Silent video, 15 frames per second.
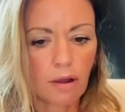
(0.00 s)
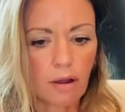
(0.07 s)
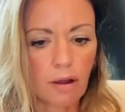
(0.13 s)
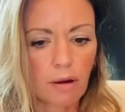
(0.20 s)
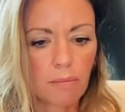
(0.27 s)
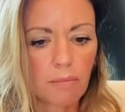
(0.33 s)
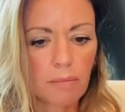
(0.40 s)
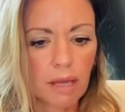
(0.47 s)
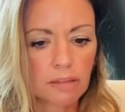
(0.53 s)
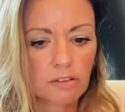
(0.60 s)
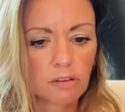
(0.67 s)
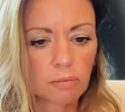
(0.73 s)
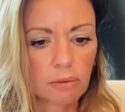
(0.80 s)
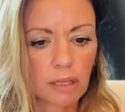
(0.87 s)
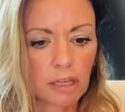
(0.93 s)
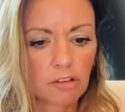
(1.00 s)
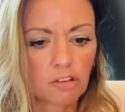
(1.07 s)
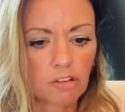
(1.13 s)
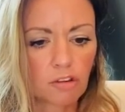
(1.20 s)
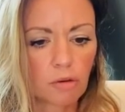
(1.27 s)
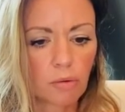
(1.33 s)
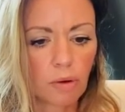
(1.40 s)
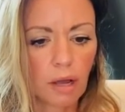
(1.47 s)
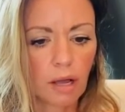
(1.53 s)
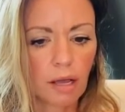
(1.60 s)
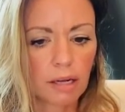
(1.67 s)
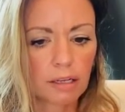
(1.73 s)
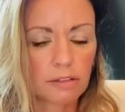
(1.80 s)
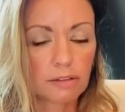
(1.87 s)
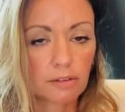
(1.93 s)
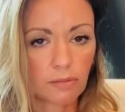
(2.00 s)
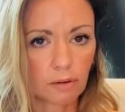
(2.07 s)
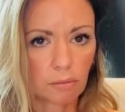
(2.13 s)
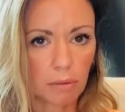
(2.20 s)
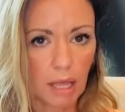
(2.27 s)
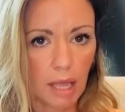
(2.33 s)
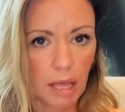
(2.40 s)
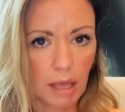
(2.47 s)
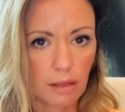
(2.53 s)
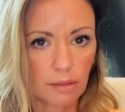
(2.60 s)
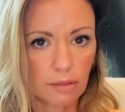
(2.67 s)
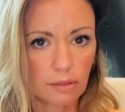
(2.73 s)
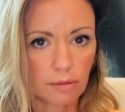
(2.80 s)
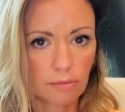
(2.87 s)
are meant to place you on a different path,